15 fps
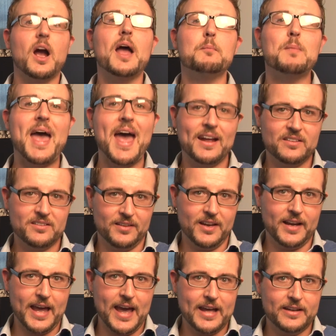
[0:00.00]
I'm at
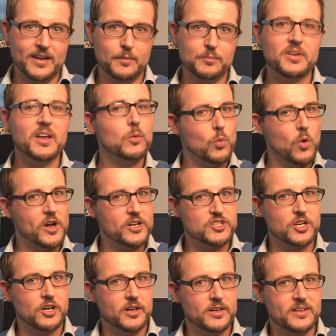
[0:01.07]
SecAdept, and
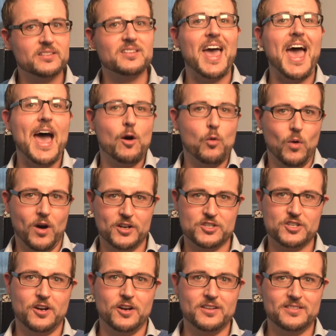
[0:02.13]
WatchGuard is at
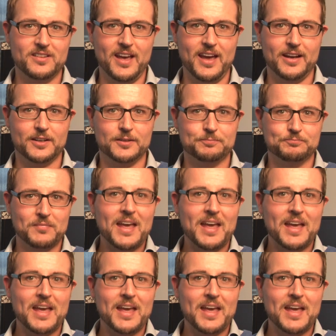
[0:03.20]
WatchGuard Tech.